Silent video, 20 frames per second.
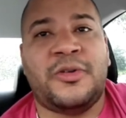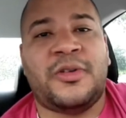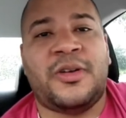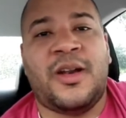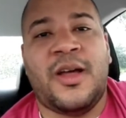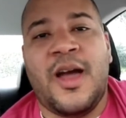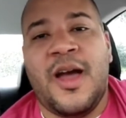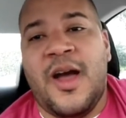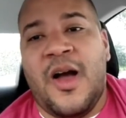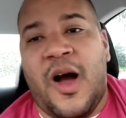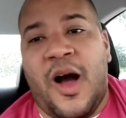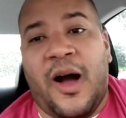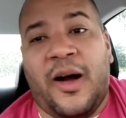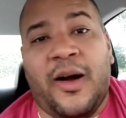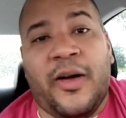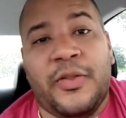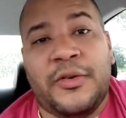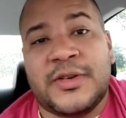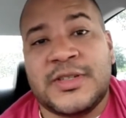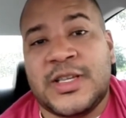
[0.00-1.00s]
So when
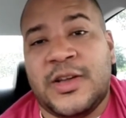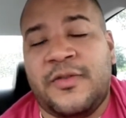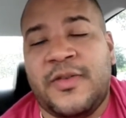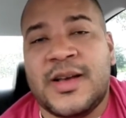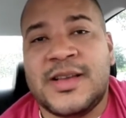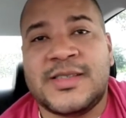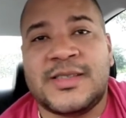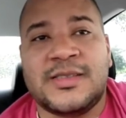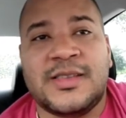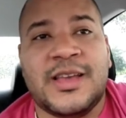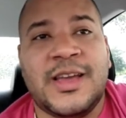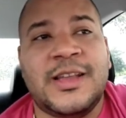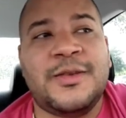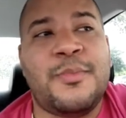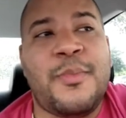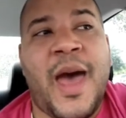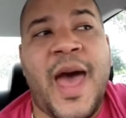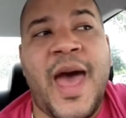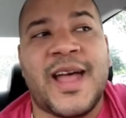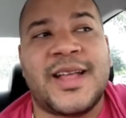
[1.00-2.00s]
I joke about, like, oh,
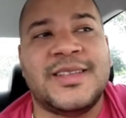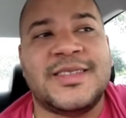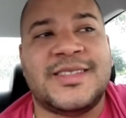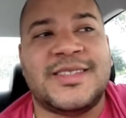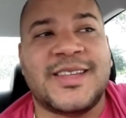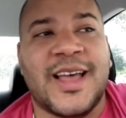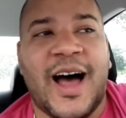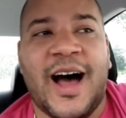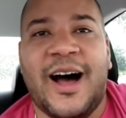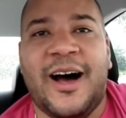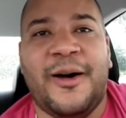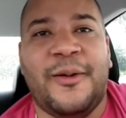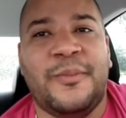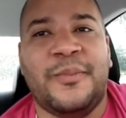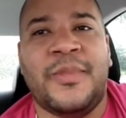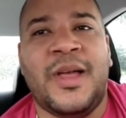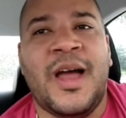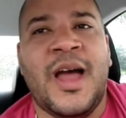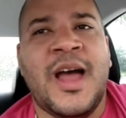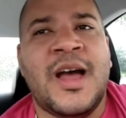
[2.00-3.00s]
I popped a Xanax,
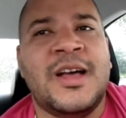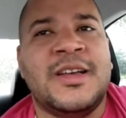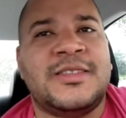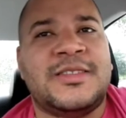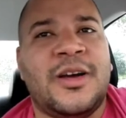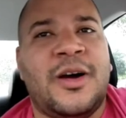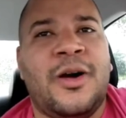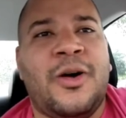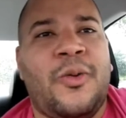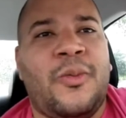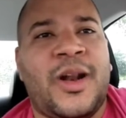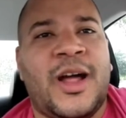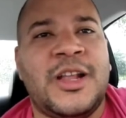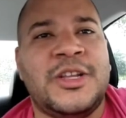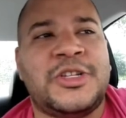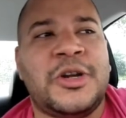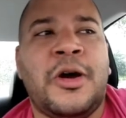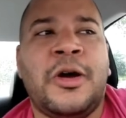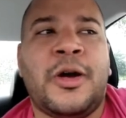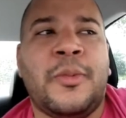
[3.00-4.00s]
I'm not
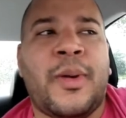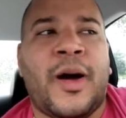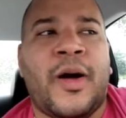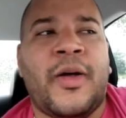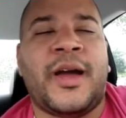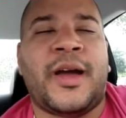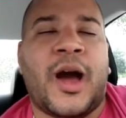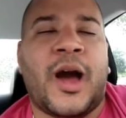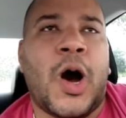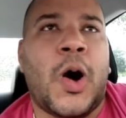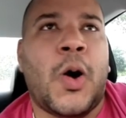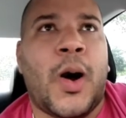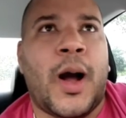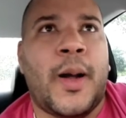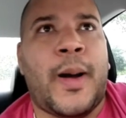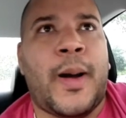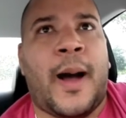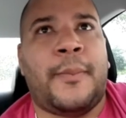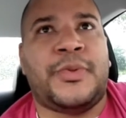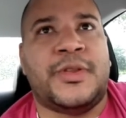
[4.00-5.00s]
really, like, I'm not
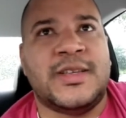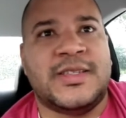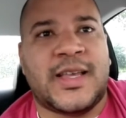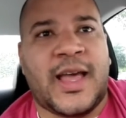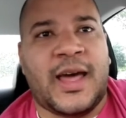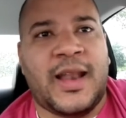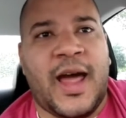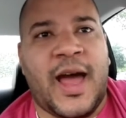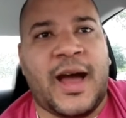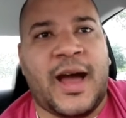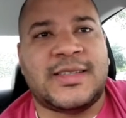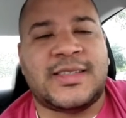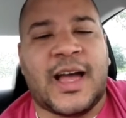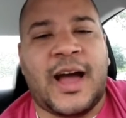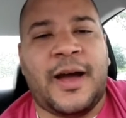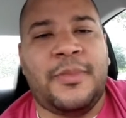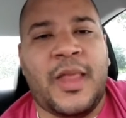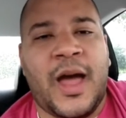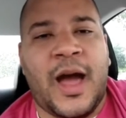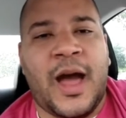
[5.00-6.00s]
abusing
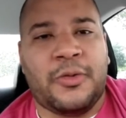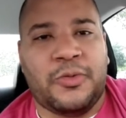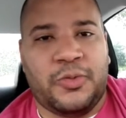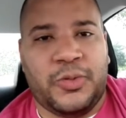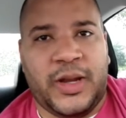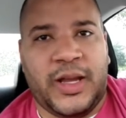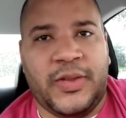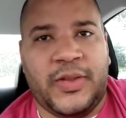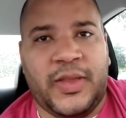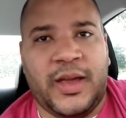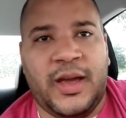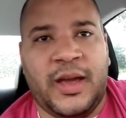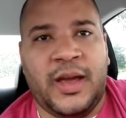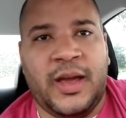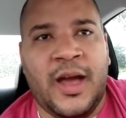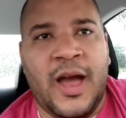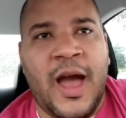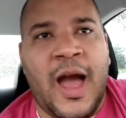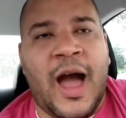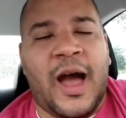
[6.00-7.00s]
drugs. I'm
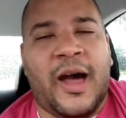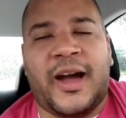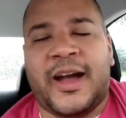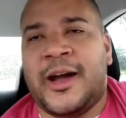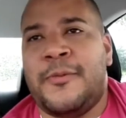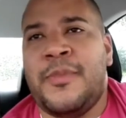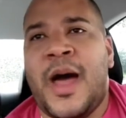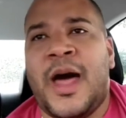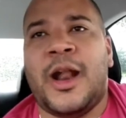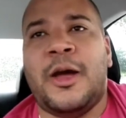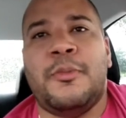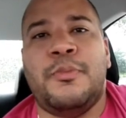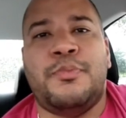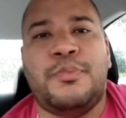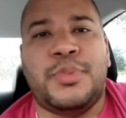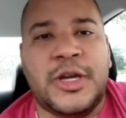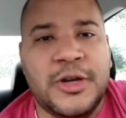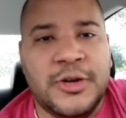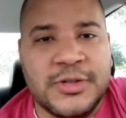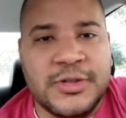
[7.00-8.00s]
not
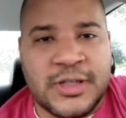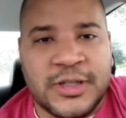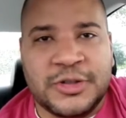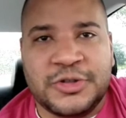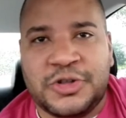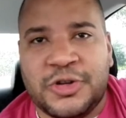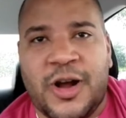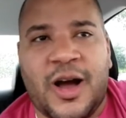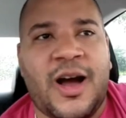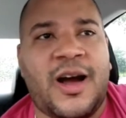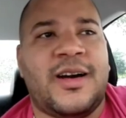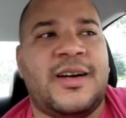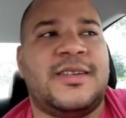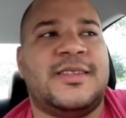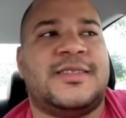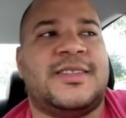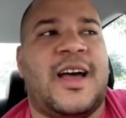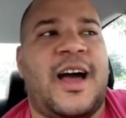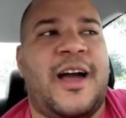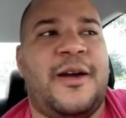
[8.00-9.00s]
trying to be
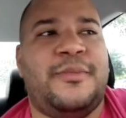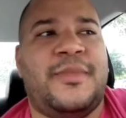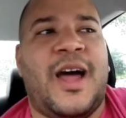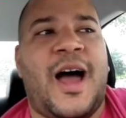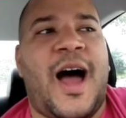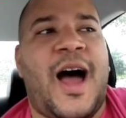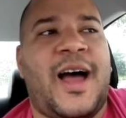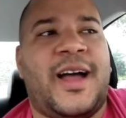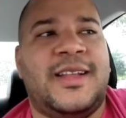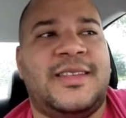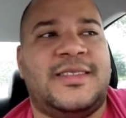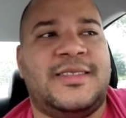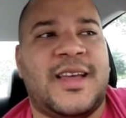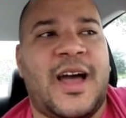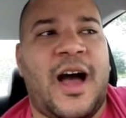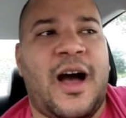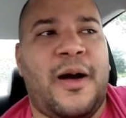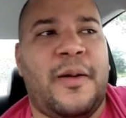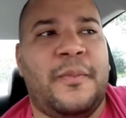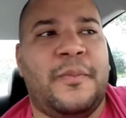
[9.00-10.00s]
flippant about,
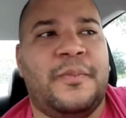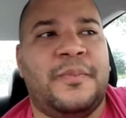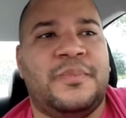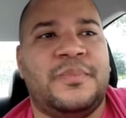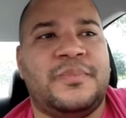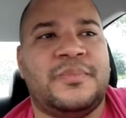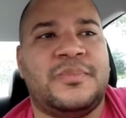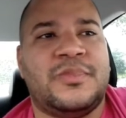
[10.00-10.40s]
you know,